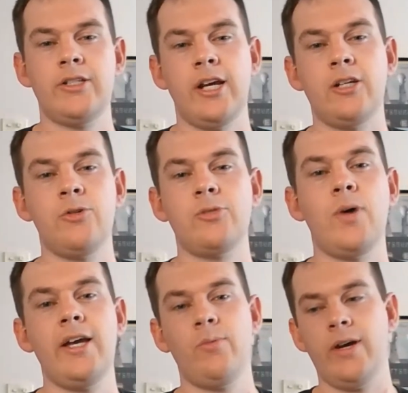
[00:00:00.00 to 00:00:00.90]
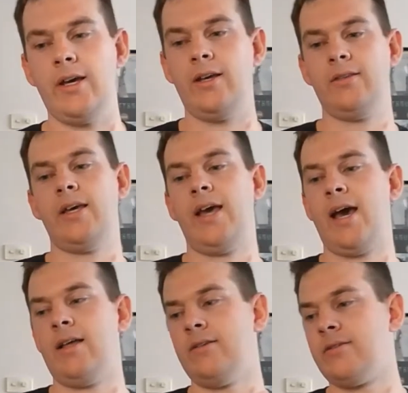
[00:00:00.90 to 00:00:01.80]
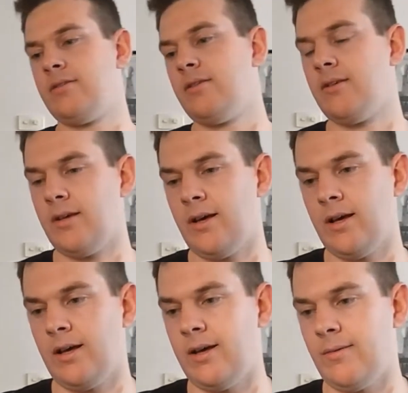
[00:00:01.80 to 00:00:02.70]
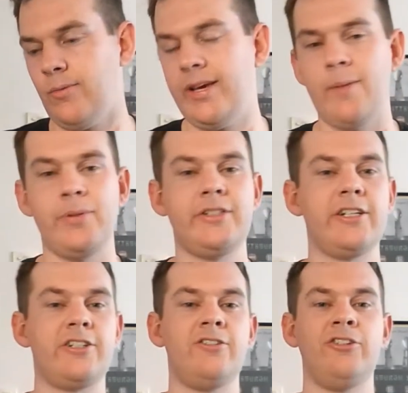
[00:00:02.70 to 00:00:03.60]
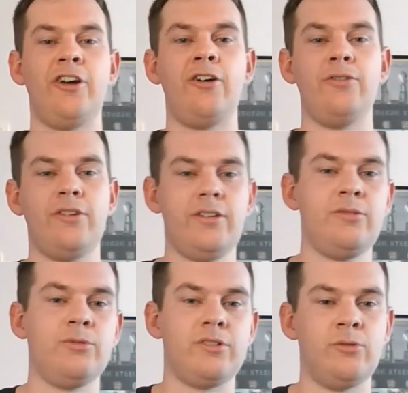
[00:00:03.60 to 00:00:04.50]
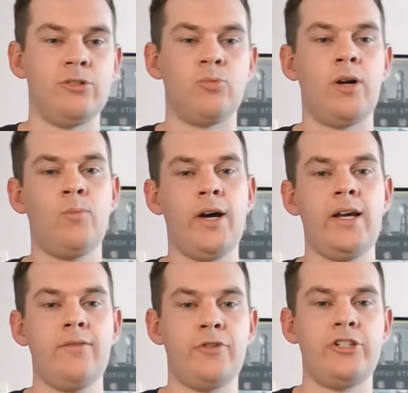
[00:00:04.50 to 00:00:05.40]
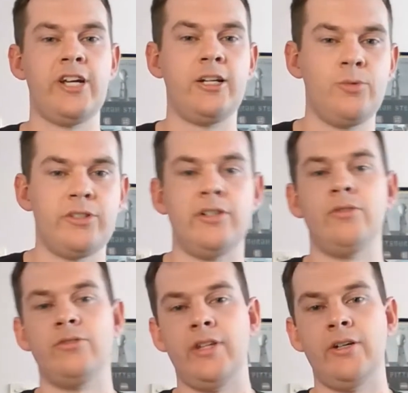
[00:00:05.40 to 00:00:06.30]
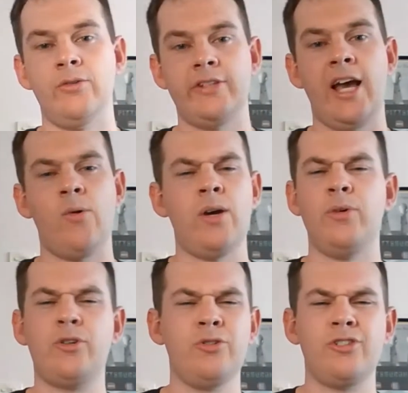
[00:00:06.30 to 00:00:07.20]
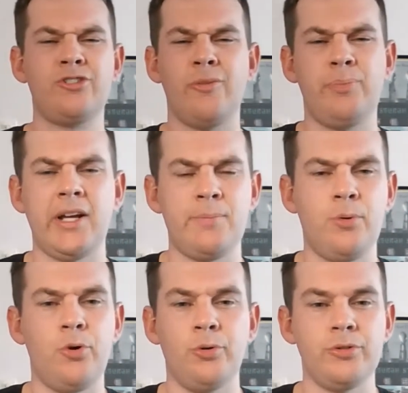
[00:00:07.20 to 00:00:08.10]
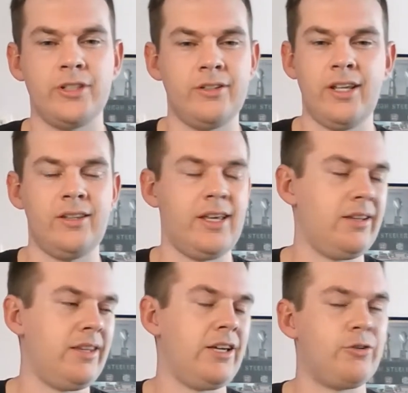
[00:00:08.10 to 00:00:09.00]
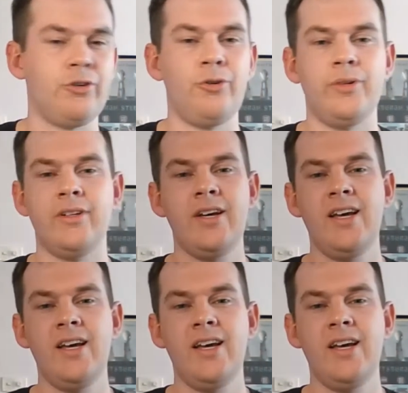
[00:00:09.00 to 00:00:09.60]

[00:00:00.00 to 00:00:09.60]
Jaguars way, where they had we had possession. You know, it was one way for the Jaguars, and it was our way. We couldn't stop Blake Bortles and then their crew, and